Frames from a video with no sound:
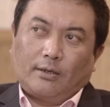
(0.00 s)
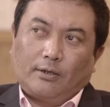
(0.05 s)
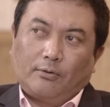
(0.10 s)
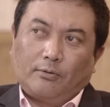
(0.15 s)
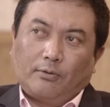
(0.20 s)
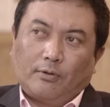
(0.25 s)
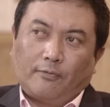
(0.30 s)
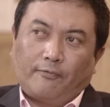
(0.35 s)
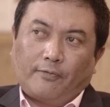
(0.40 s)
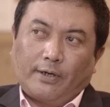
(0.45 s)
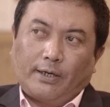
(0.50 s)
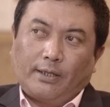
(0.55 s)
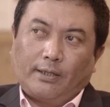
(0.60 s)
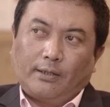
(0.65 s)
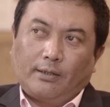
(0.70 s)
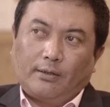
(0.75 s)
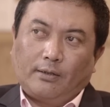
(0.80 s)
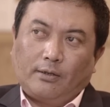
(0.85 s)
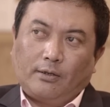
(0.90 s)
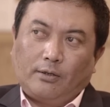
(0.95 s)
you'll
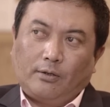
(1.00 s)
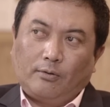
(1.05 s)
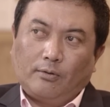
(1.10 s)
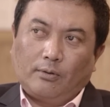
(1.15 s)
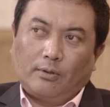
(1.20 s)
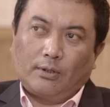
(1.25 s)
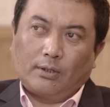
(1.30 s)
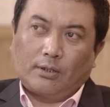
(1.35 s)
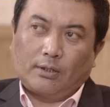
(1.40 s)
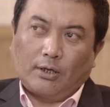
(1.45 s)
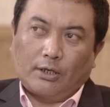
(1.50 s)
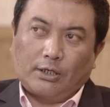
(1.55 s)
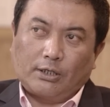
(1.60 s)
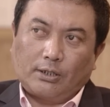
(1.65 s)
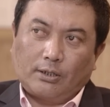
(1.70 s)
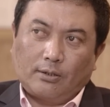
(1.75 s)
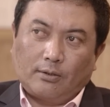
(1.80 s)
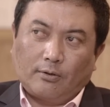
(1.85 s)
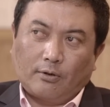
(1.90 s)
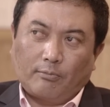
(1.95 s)

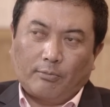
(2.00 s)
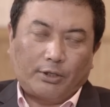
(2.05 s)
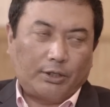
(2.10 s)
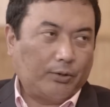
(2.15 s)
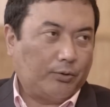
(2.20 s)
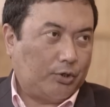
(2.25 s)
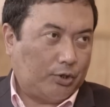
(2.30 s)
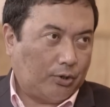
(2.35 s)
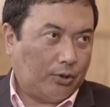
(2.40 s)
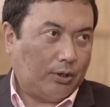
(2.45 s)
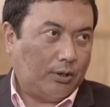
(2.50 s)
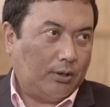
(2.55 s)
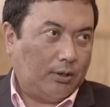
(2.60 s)
touch Urmasiv Jaw.